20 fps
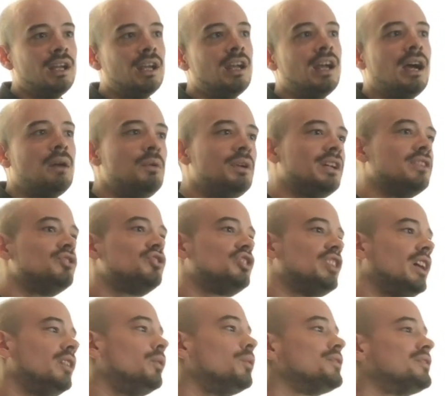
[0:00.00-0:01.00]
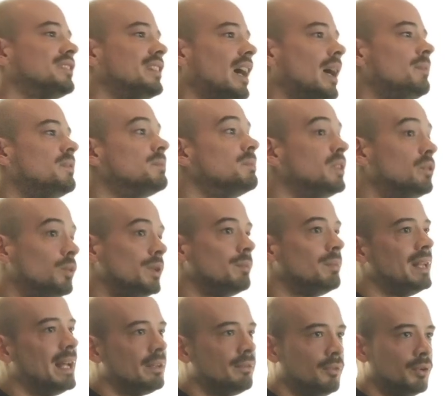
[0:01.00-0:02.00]
and we can share those types between
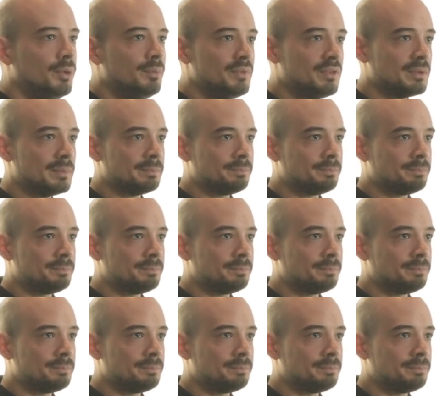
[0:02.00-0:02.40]
platforms.